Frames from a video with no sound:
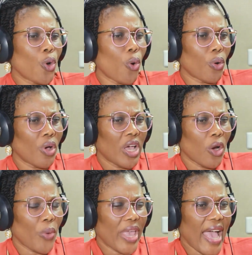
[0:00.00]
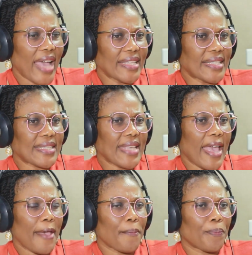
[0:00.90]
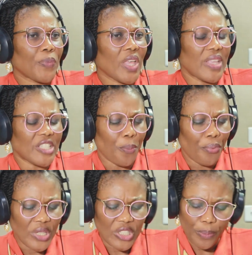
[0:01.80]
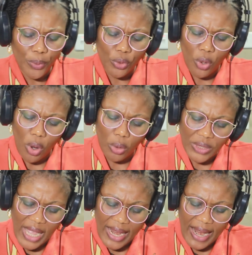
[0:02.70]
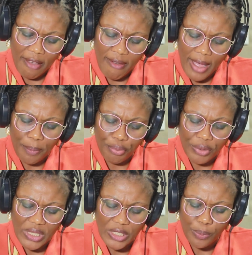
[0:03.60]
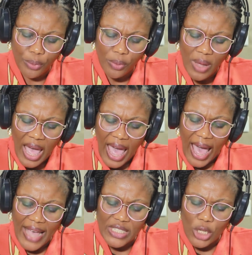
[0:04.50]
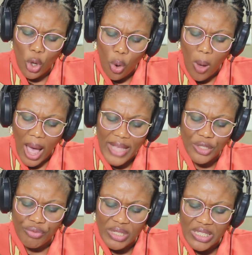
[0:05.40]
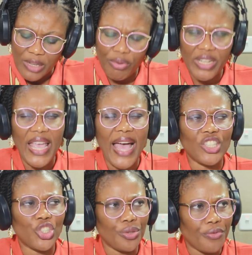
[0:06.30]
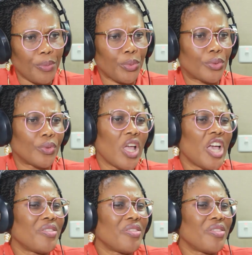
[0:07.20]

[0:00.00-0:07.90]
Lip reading: So we are it's there's a principle called Alara principle: as low as reasonably achievable.